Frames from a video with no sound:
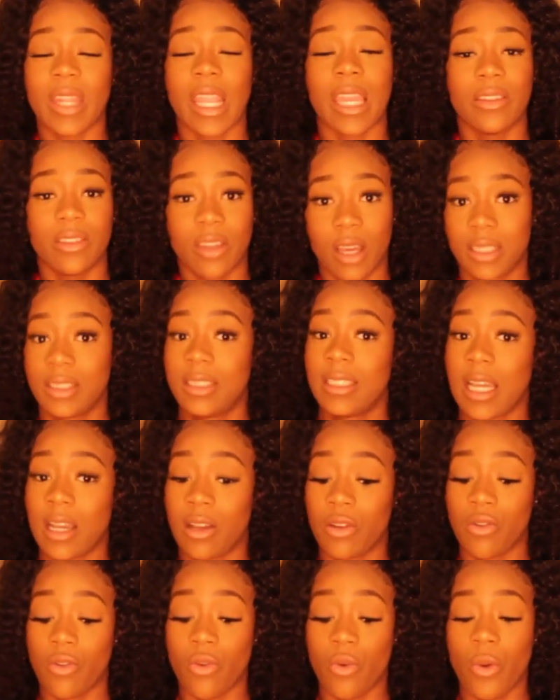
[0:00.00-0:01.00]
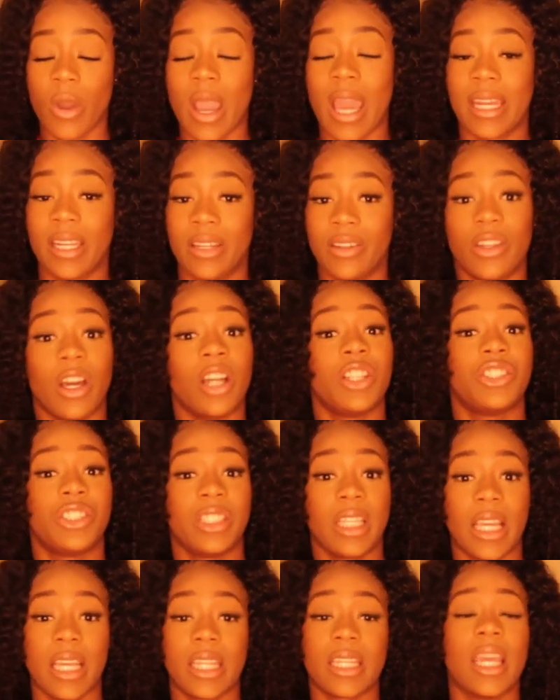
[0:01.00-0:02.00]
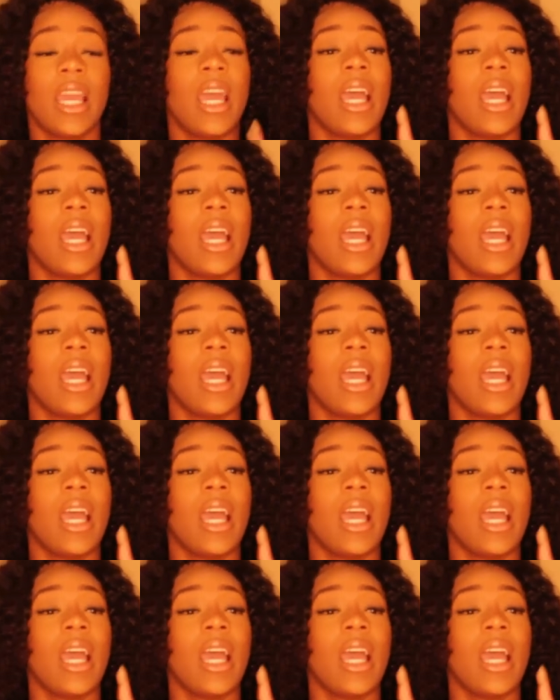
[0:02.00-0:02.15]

it does tangle and it does shed.